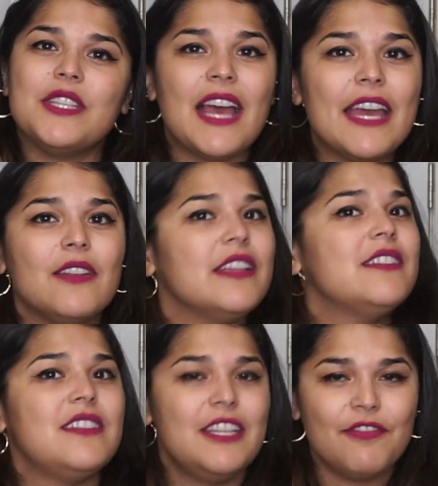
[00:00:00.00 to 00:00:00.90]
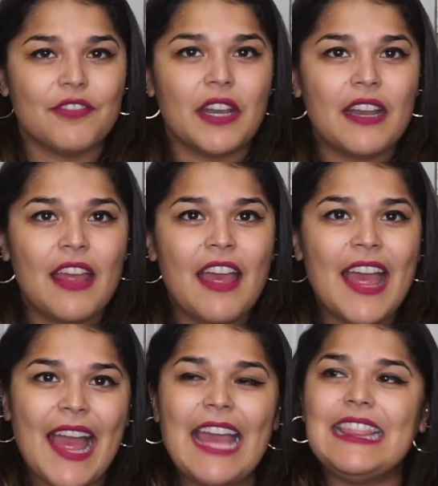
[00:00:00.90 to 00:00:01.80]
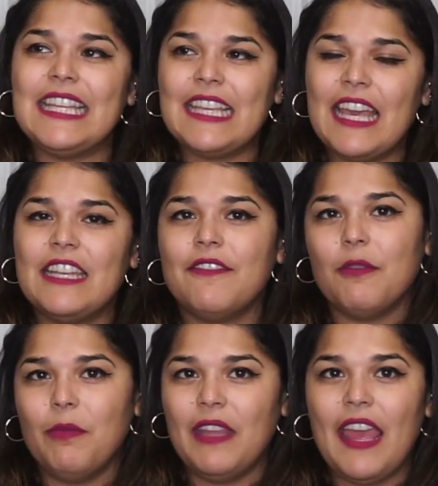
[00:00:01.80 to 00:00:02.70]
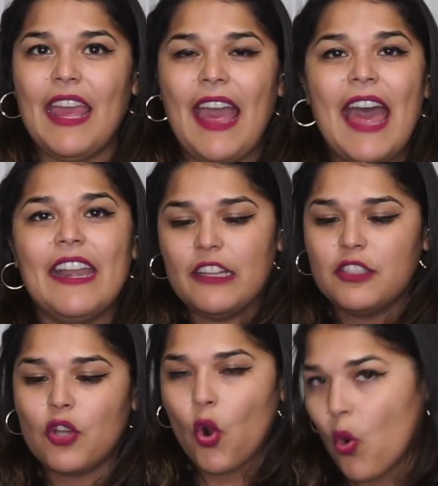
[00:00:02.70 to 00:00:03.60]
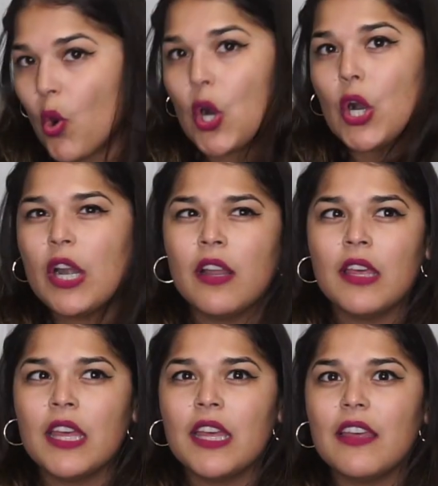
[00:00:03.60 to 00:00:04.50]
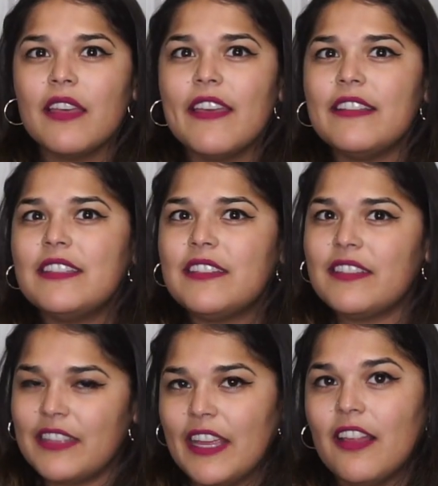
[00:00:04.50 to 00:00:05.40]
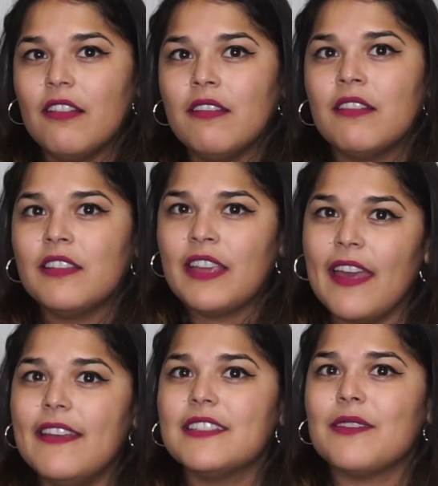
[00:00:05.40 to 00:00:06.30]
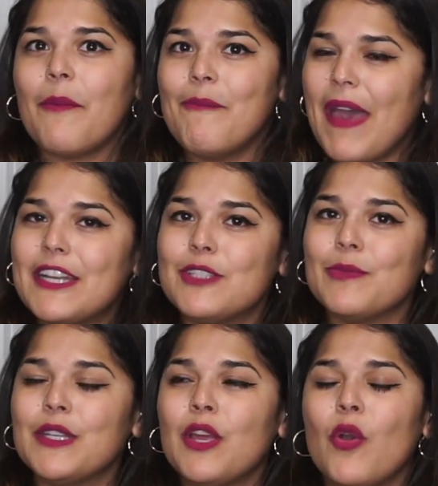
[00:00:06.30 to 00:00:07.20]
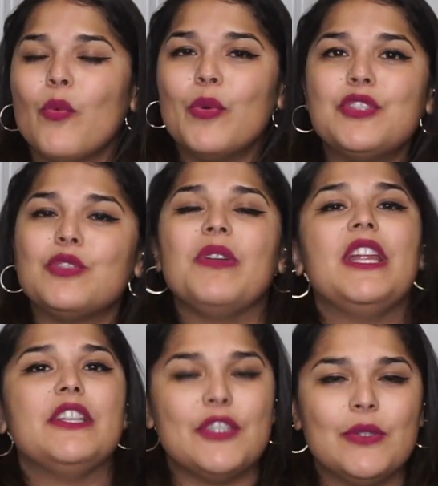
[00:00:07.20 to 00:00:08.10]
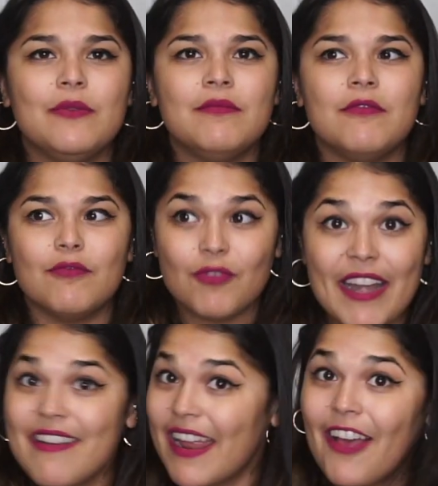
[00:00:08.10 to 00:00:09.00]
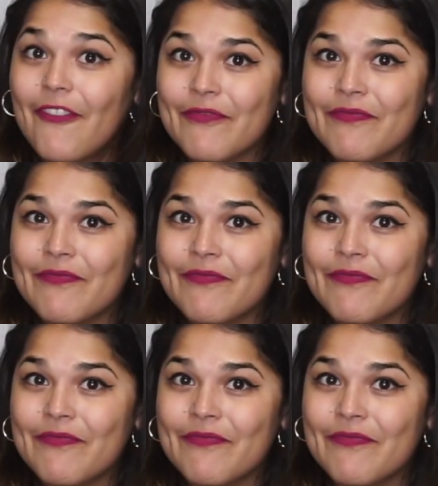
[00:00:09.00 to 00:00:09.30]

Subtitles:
the title is different, at the end of the day, at its core, it's still case management, which is what I do right now.